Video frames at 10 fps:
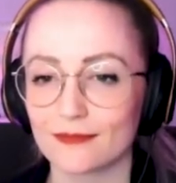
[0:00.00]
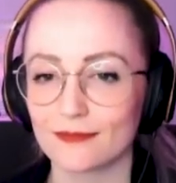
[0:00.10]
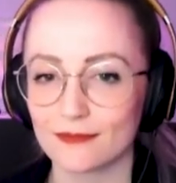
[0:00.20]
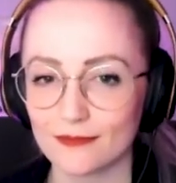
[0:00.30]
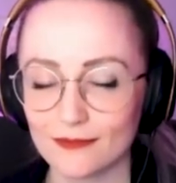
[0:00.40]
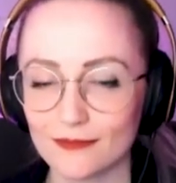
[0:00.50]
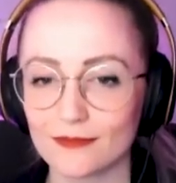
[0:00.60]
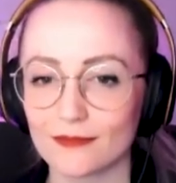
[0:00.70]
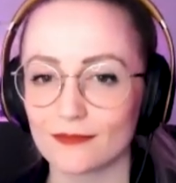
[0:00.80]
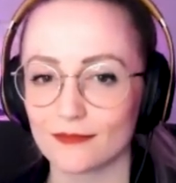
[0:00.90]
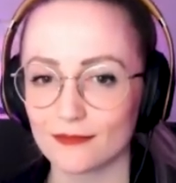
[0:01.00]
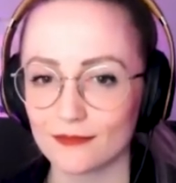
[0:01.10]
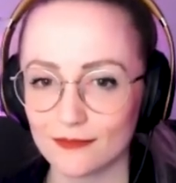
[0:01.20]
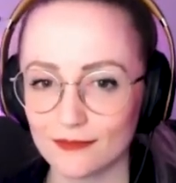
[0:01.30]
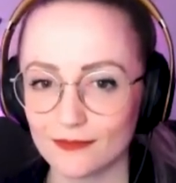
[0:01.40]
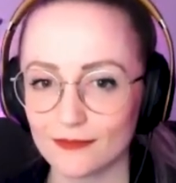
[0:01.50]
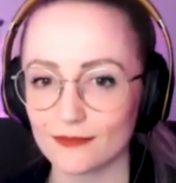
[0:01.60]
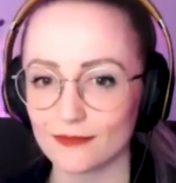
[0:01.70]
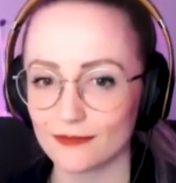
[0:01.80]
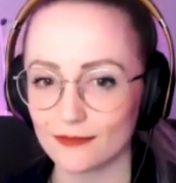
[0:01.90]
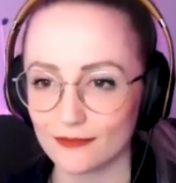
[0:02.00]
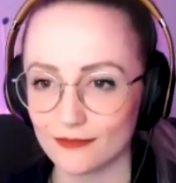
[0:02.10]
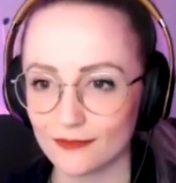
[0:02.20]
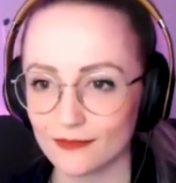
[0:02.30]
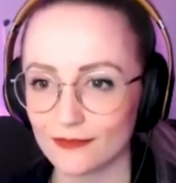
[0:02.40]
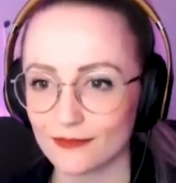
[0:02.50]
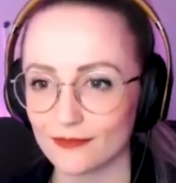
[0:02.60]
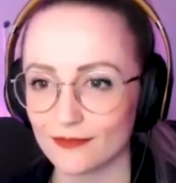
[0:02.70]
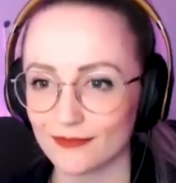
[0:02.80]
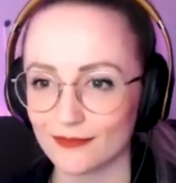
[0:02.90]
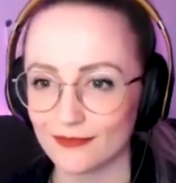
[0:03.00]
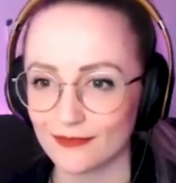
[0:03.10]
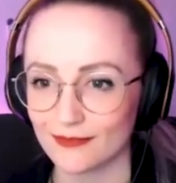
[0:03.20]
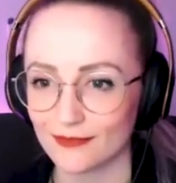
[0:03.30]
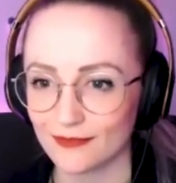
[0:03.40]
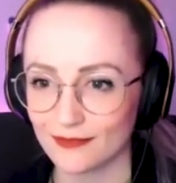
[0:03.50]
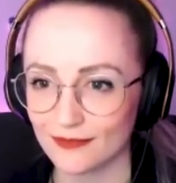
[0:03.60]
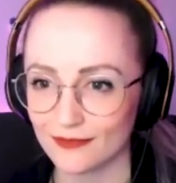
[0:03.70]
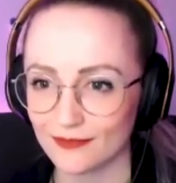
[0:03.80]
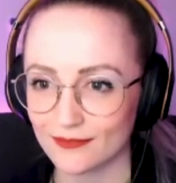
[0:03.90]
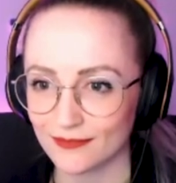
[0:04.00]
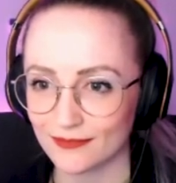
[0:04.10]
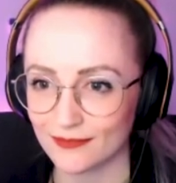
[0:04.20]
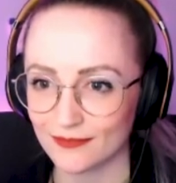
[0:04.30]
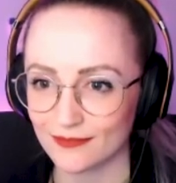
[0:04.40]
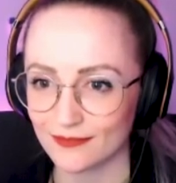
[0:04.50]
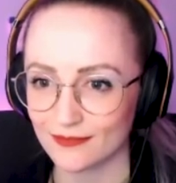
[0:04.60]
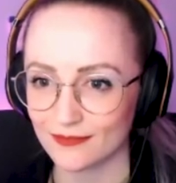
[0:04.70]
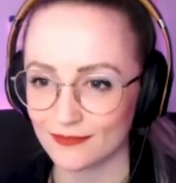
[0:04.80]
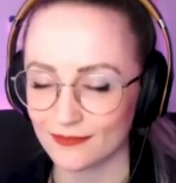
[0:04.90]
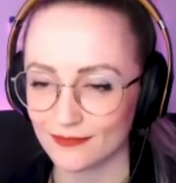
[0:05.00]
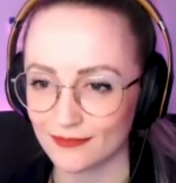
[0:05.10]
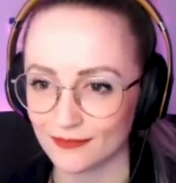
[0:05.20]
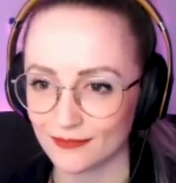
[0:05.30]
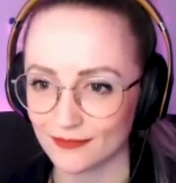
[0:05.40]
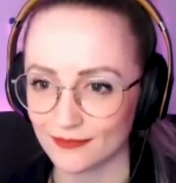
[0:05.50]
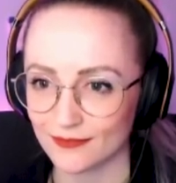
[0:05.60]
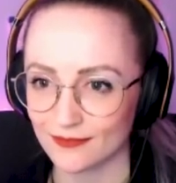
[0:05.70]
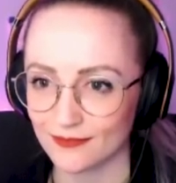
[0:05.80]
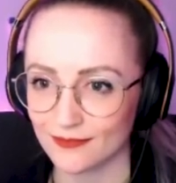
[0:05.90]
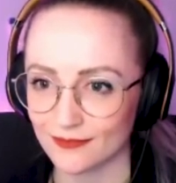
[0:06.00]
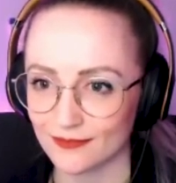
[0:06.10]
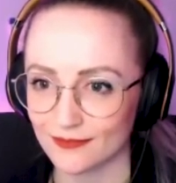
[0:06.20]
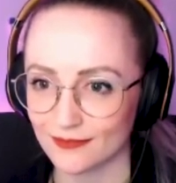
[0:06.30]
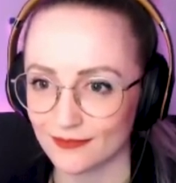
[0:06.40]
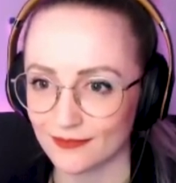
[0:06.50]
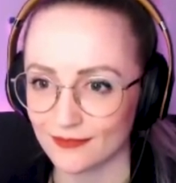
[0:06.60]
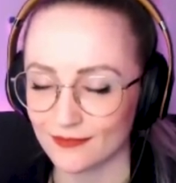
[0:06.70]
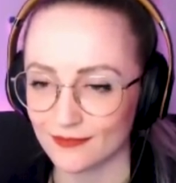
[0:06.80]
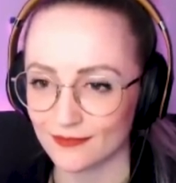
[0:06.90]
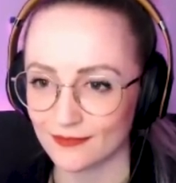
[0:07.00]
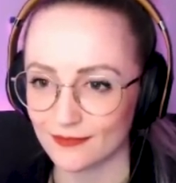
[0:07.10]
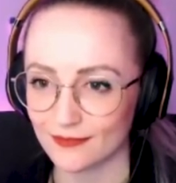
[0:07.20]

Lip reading: (not speaking)